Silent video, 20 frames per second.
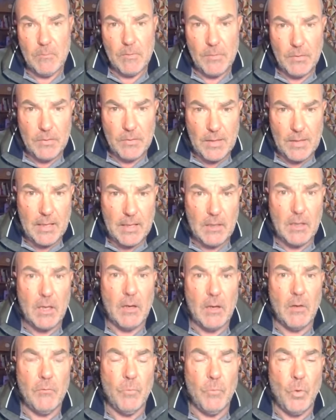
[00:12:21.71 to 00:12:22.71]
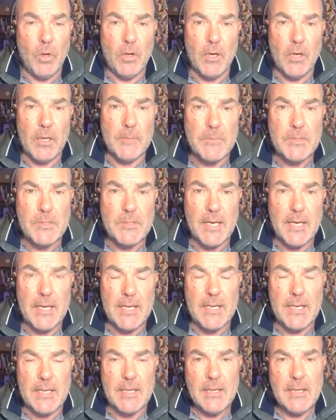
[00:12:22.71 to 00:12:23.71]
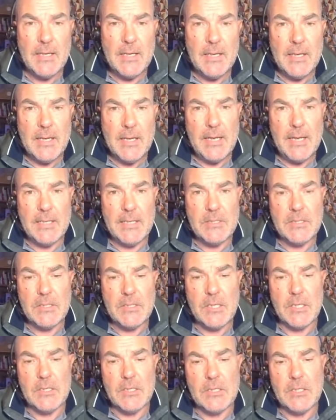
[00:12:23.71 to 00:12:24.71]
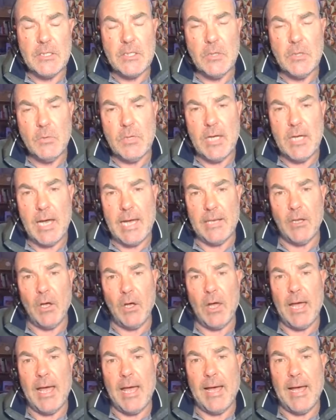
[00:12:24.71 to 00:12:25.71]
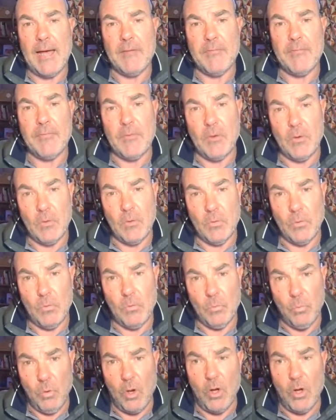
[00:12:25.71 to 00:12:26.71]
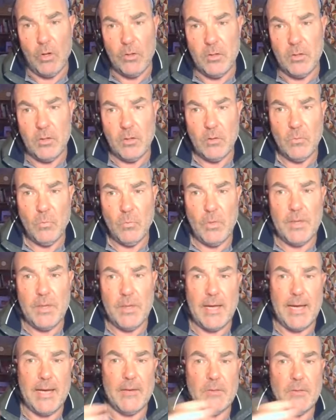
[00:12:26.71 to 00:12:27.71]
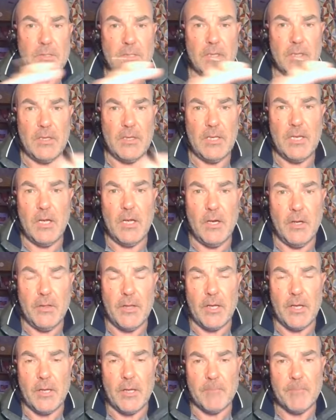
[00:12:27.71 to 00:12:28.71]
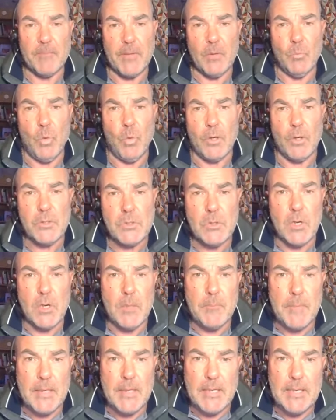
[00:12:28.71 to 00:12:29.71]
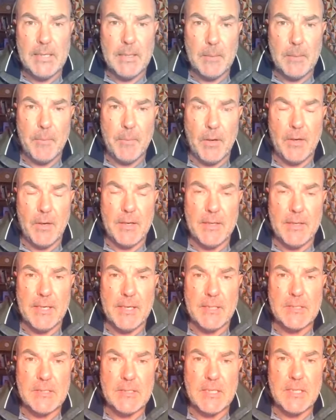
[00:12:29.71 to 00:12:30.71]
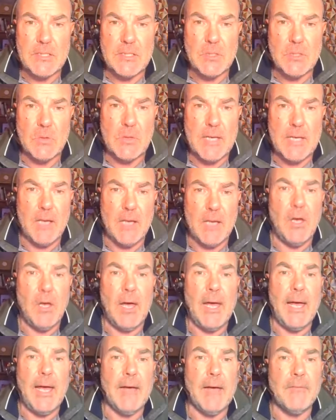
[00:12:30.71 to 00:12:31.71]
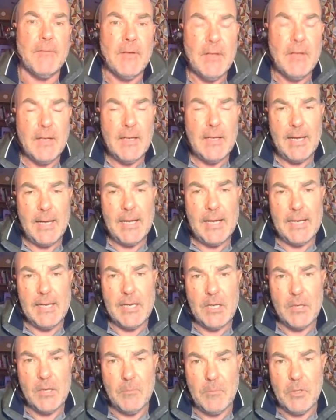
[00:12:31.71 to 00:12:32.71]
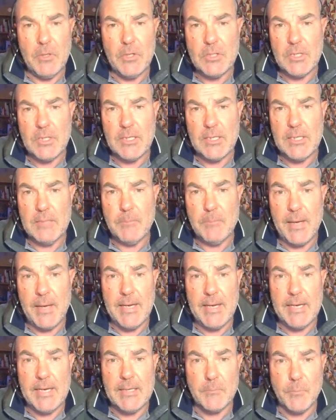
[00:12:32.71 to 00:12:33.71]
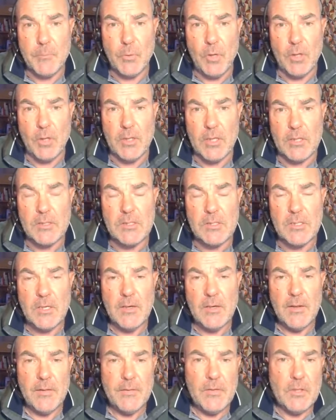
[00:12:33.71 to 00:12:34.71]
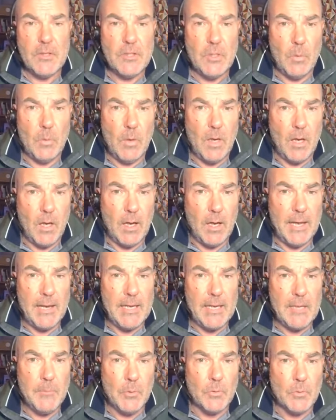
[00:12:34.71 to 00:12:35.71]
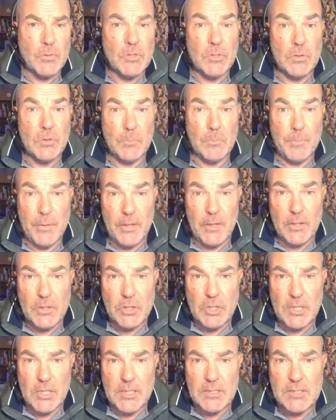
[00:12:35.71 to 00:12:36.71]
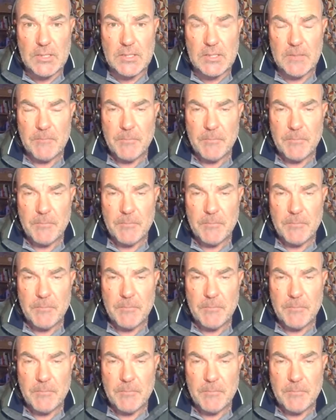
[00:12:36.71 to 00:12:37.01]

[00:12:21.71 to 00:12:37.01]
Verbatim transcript: thing of what I'm saying is that you cannot have one without the other. And what do I mean by this? Is you cannot have a commercially paid product that you are able to purchase